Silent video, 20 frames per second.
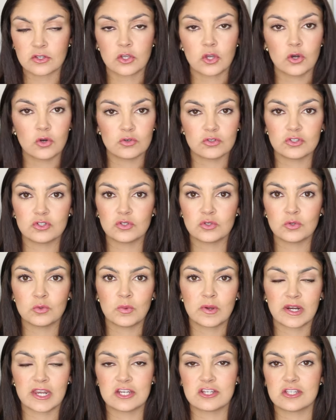go to
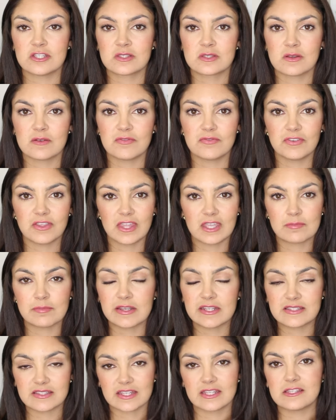when I just feel like
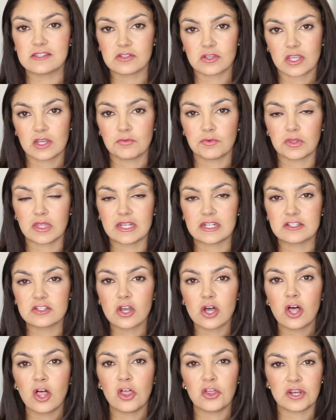my skin's looking really
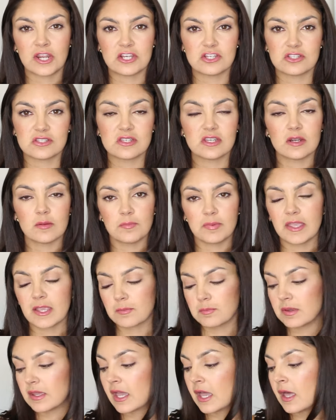dull and I just need a
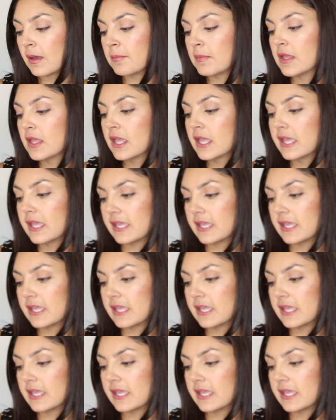pick-me-up